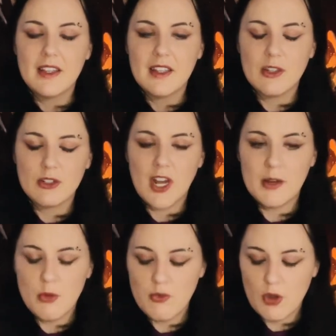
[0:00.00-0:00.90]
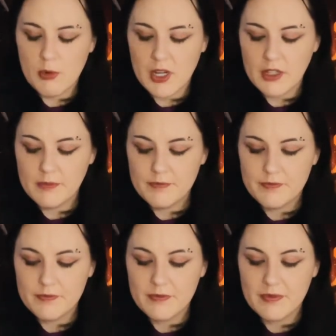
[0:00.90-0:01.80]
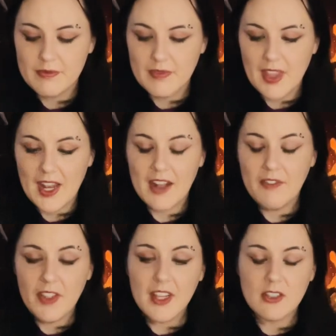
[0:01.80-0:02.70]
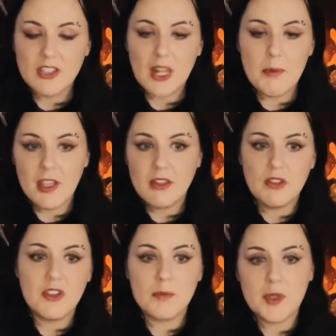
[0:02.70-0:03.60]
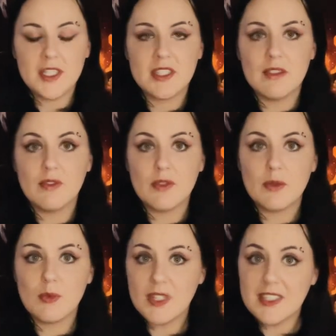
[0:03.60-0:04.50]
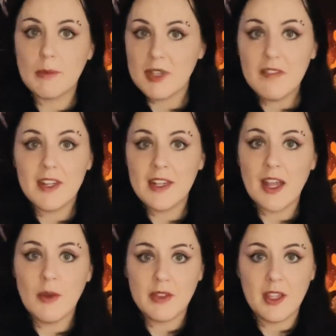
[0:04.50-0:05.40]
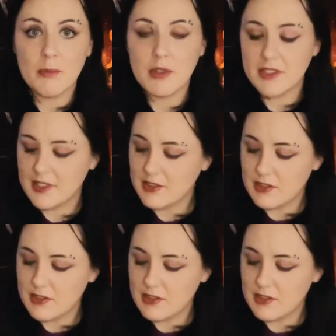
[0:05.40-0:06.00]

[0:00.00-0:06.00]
You're trying to move forward. And I feel like you're stepping into this place of receptivity now with the Empress.